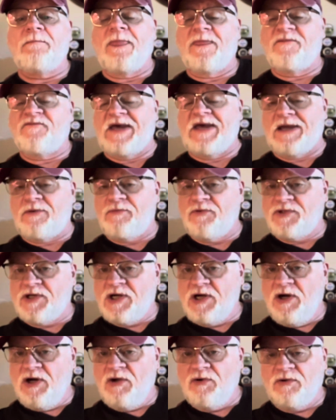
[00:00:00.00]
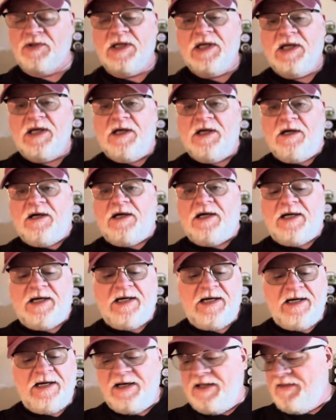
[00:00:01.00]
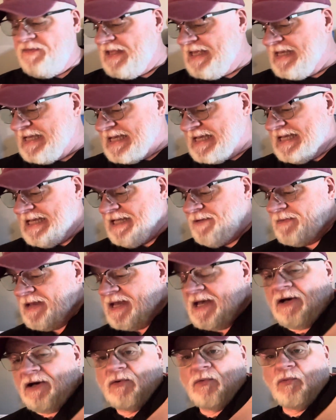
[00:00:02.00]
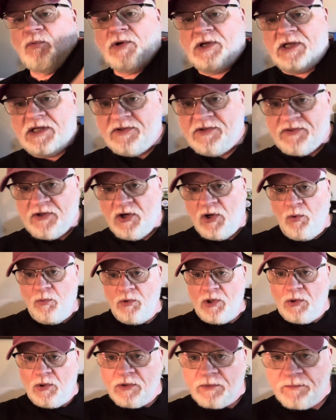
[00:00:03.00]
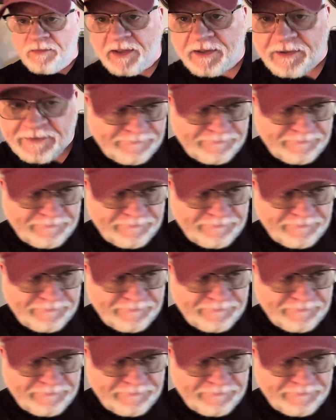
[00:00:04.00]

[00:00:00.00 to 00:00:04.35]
In fact, with Cult, they came out with, hold on a minute.